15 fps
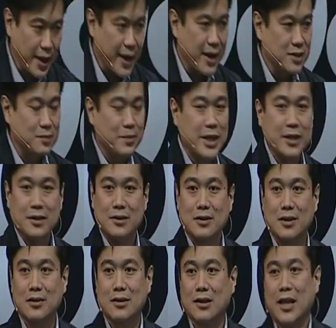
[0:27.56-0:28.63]
has made
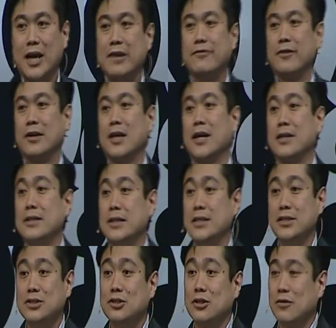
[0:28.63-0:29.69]
life a lot
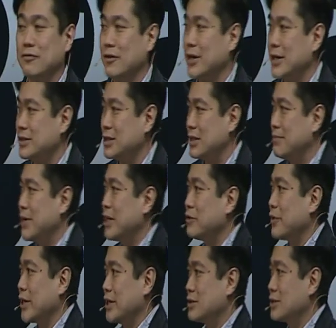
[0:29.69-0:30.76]
easier for us in many
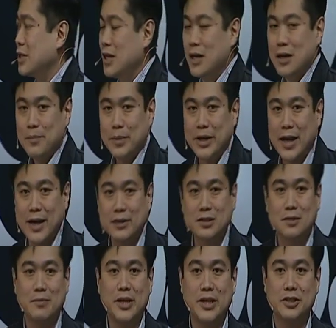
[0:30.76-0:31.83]
ways, but it
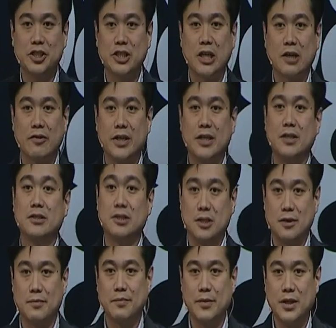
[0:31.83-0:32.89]
hasn't made sharing
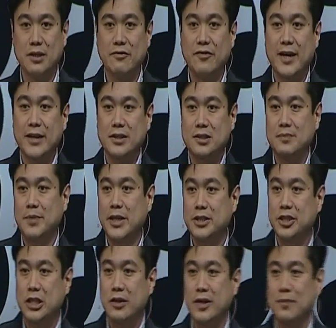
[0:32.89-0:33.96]
easier. In fact, it's made
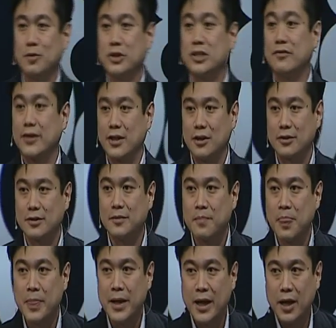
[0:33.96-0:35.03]
sharing more difficult.
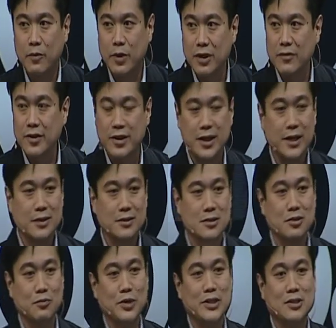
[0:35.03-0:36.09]
And one of the things,
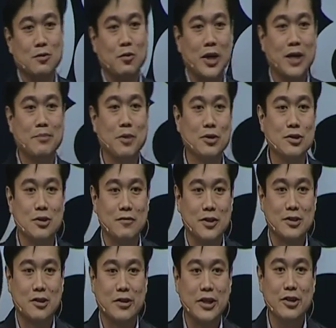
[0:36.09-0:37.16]
the reason why most of
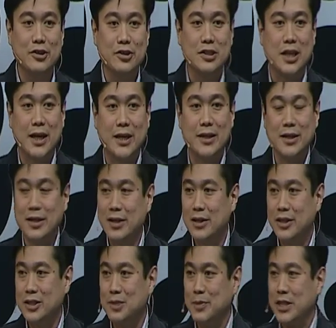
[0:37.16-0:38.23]
us are here today
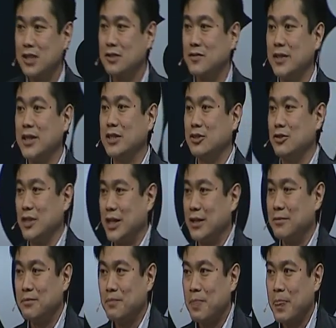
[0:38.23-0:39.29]
is because of the internet.
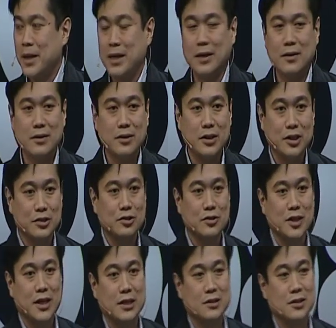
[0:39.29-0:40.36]
And I think the
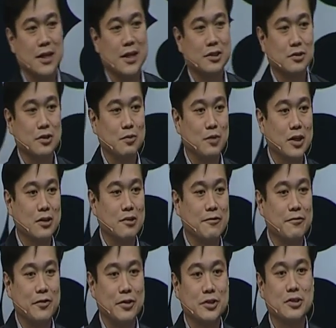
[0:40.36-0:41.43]
internet is actually one of the
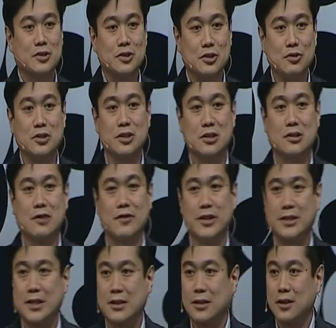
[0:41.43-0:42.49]
first uses of our
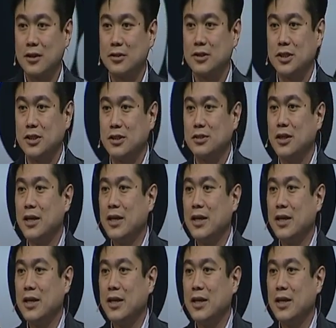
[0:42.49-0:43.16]
technology